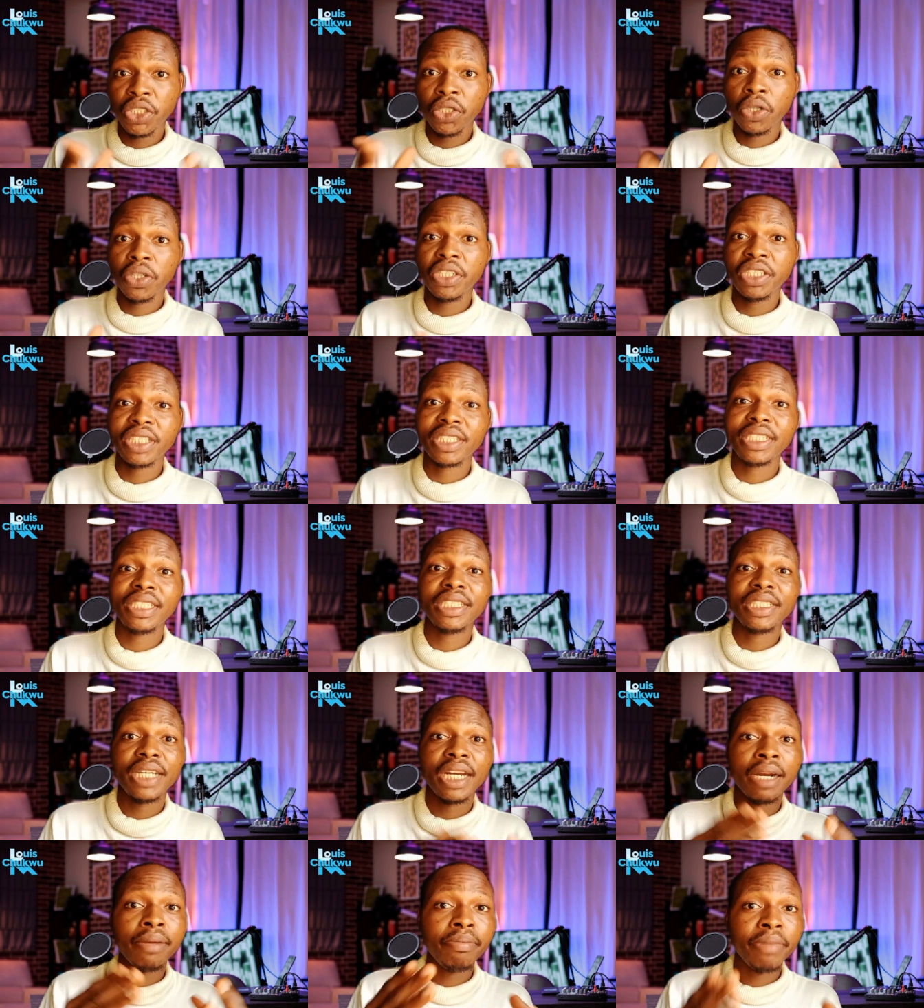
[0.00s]
in all these
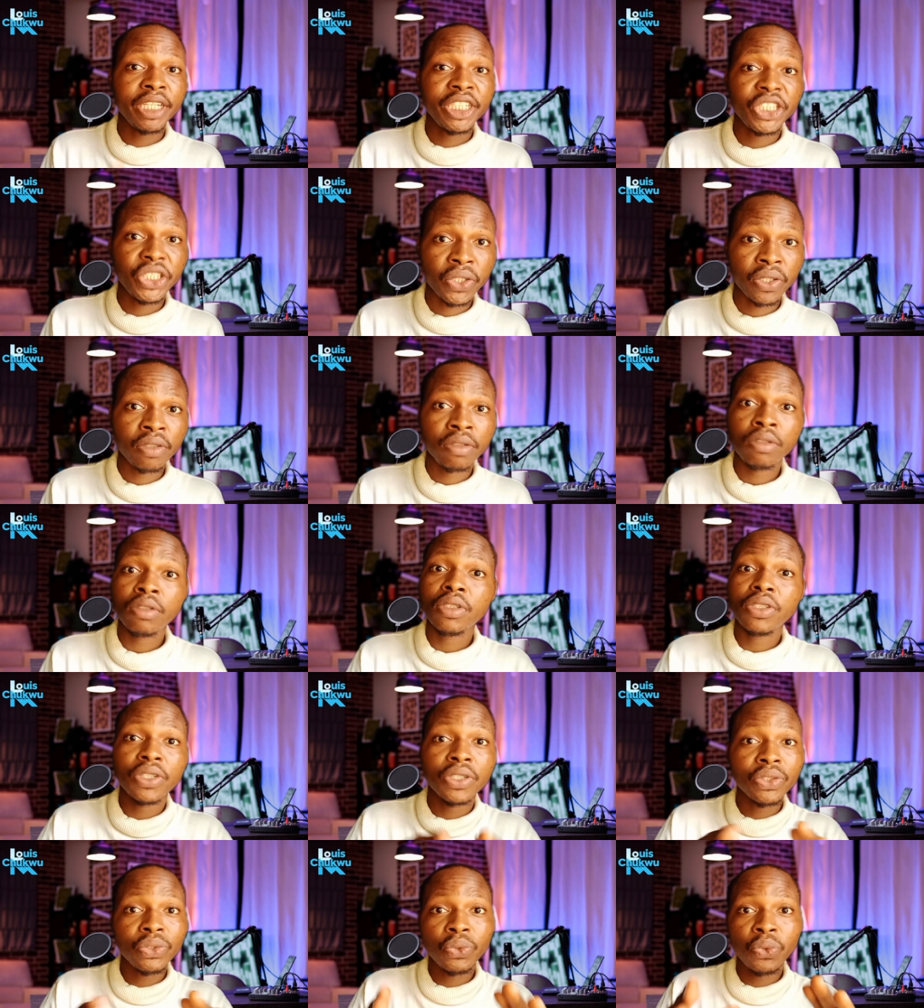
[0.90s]
things that I
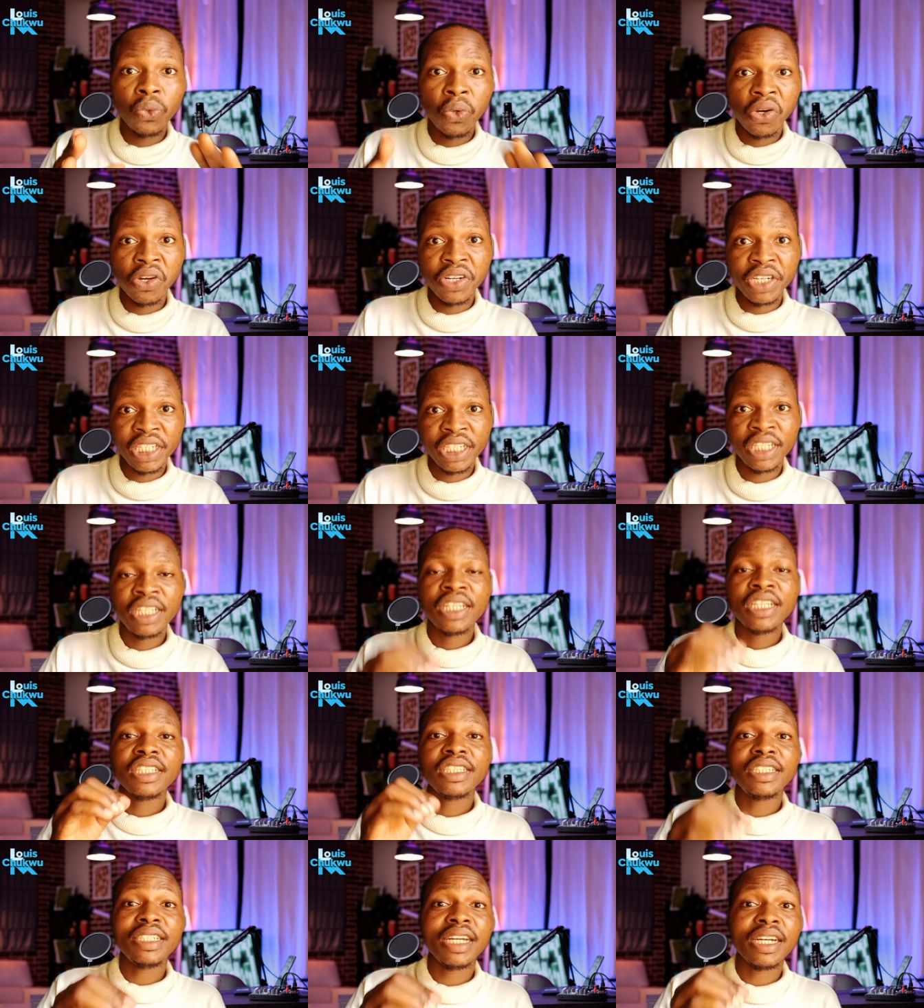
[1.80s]
mentioned, don't worry.
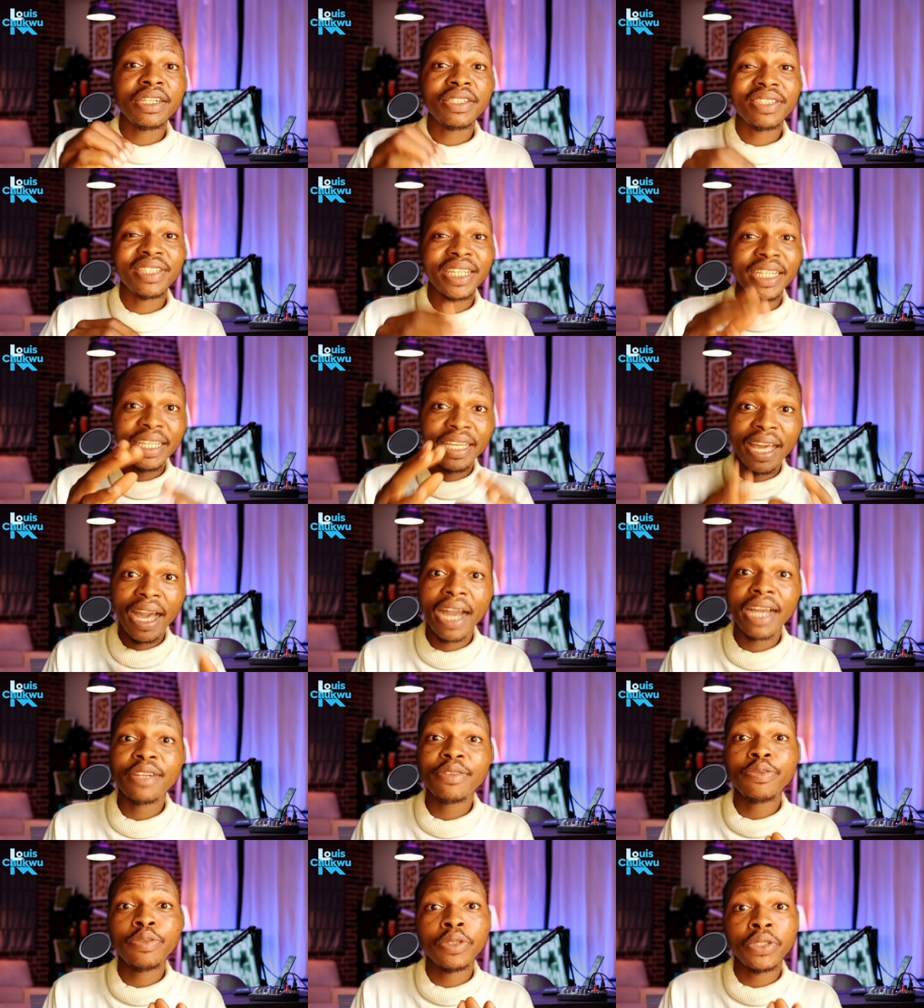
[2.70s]
There is a
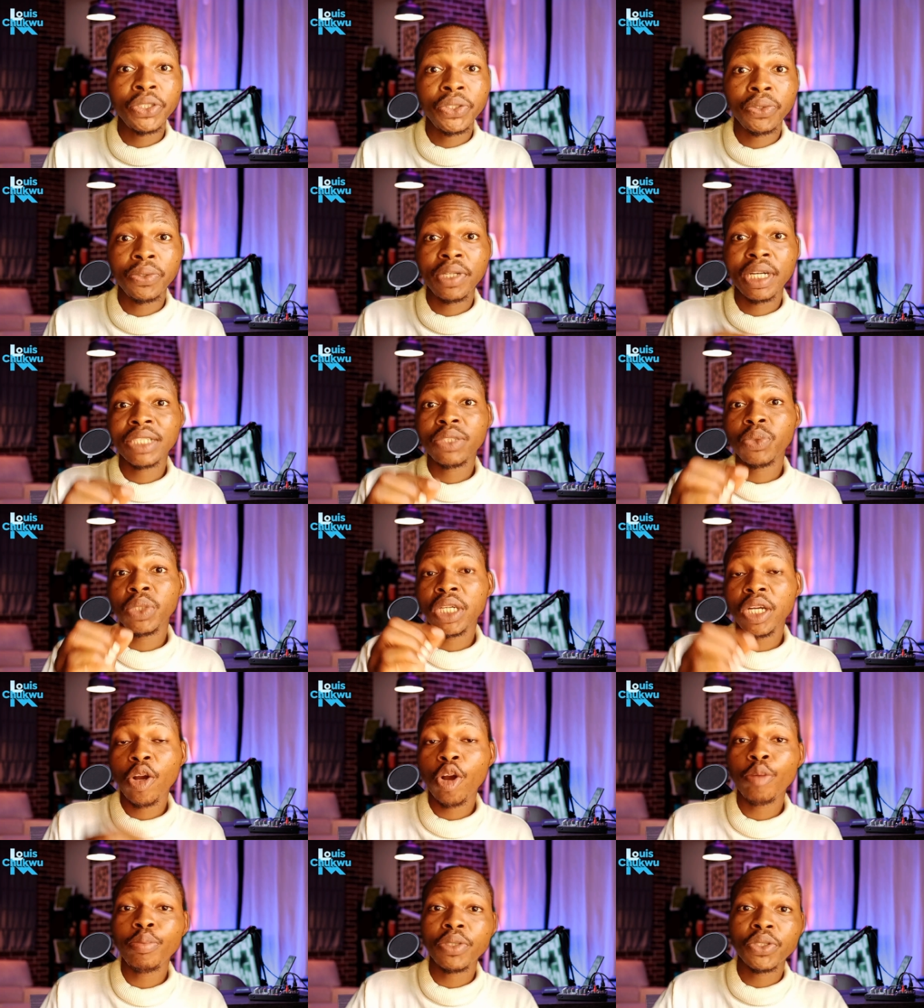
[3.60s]
guide for you that will
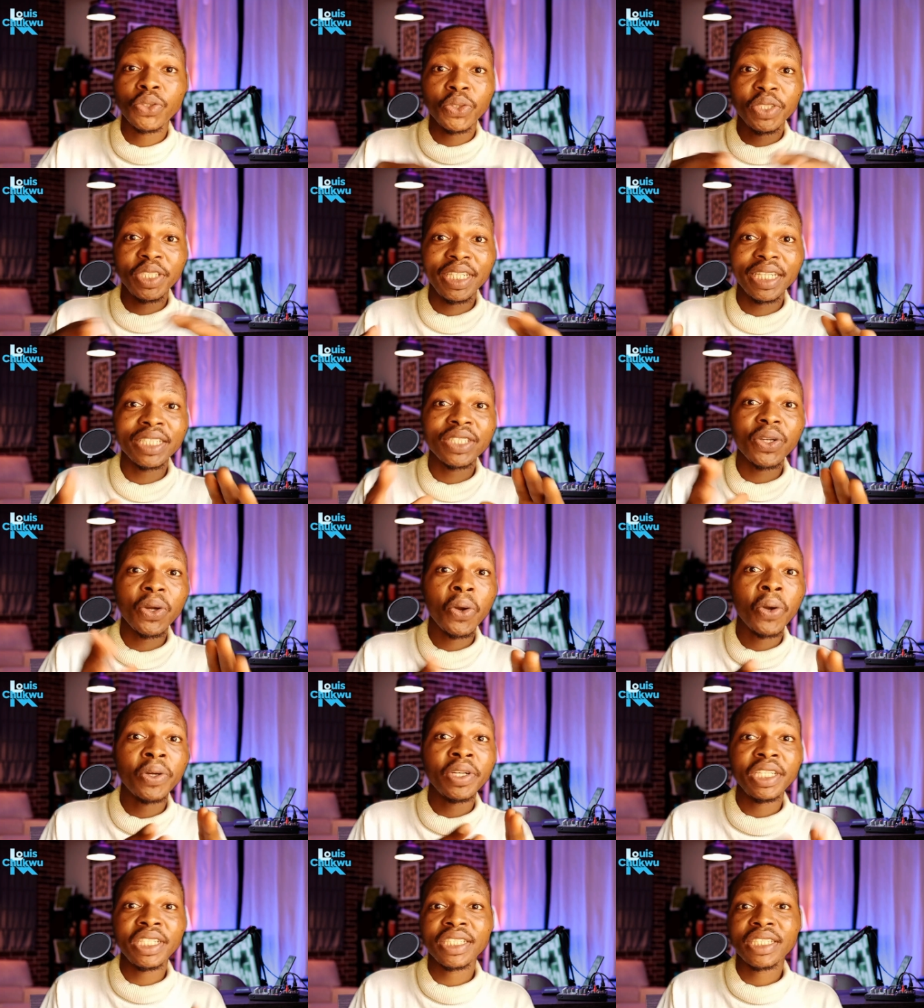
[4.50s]
help you to get
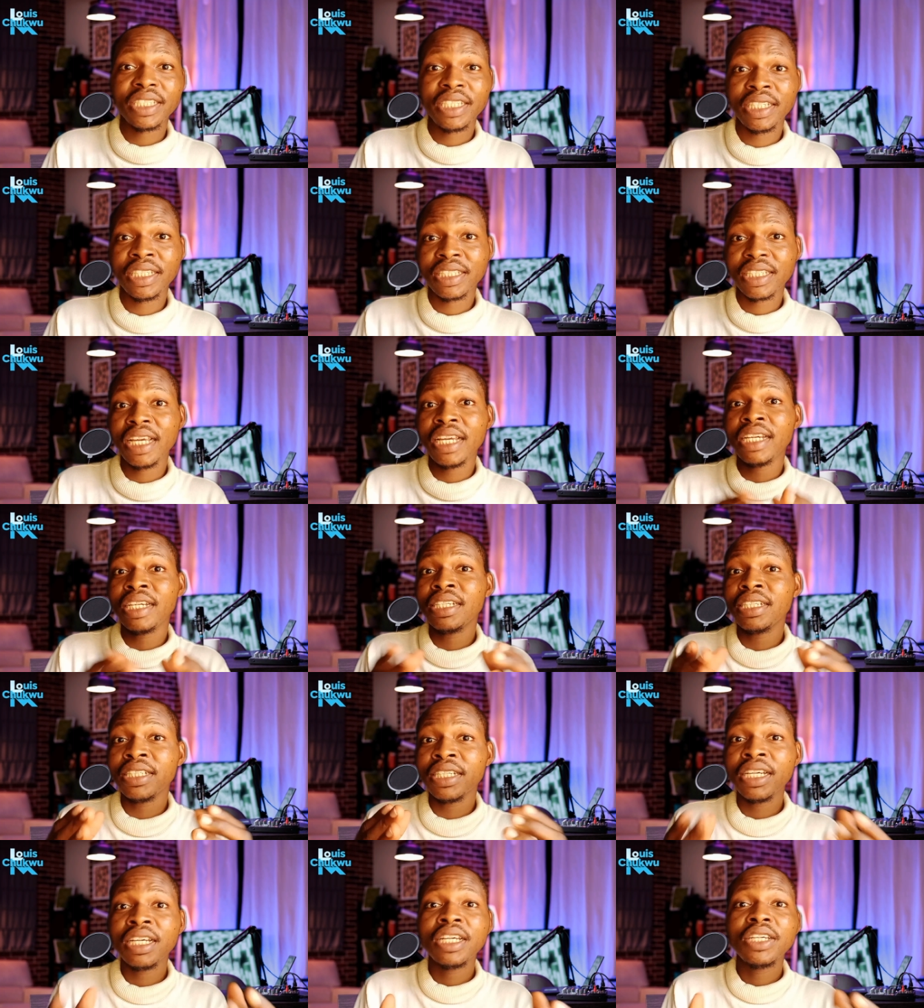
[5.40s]
all these things,
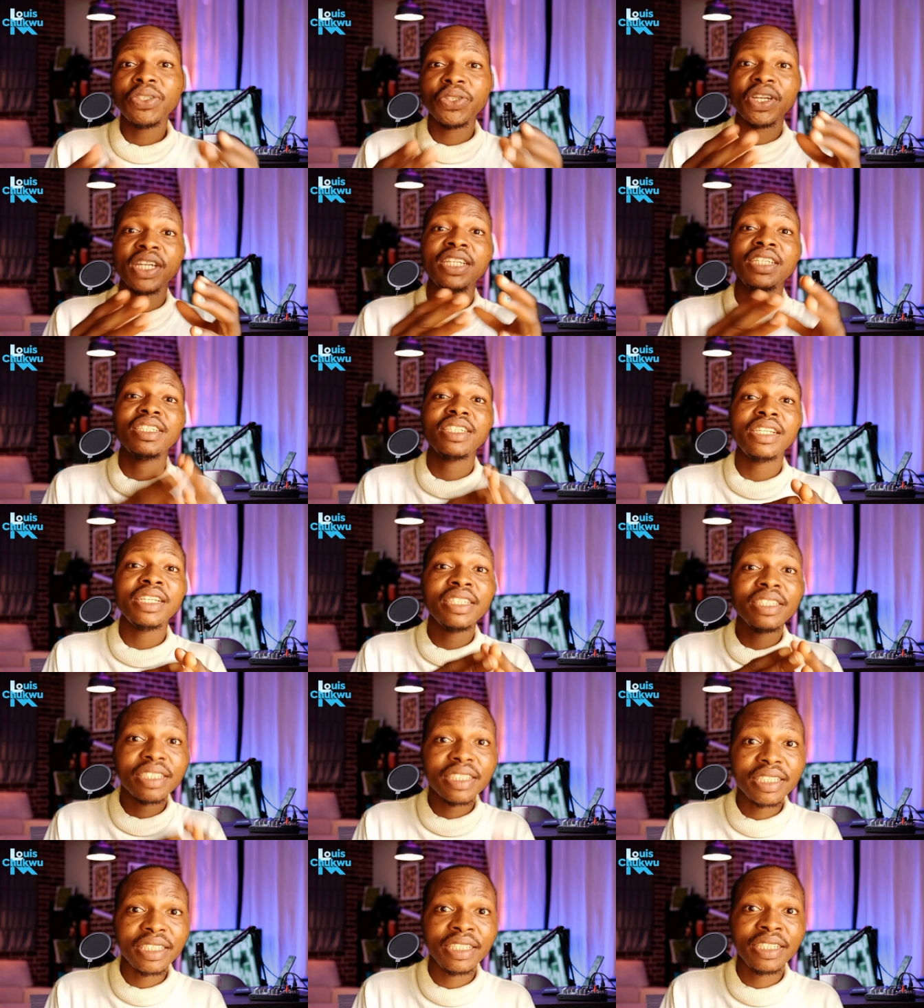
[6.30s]
and you can easily
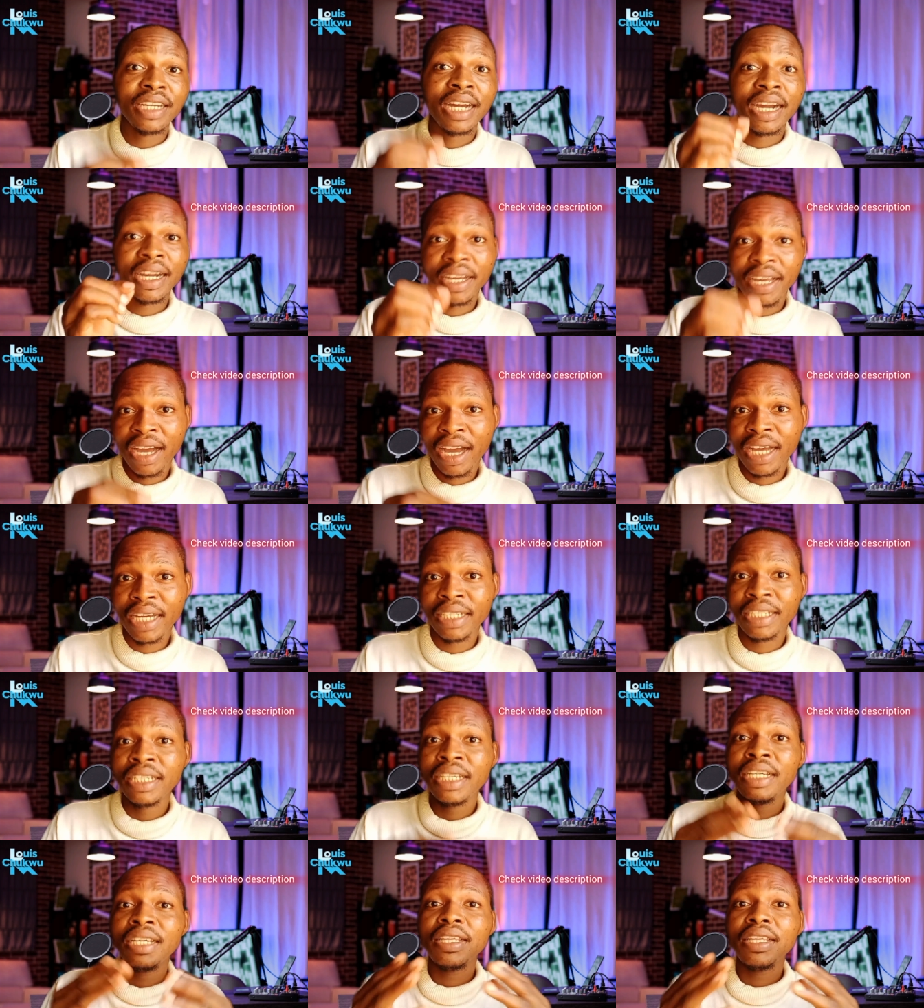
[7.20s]
see that guide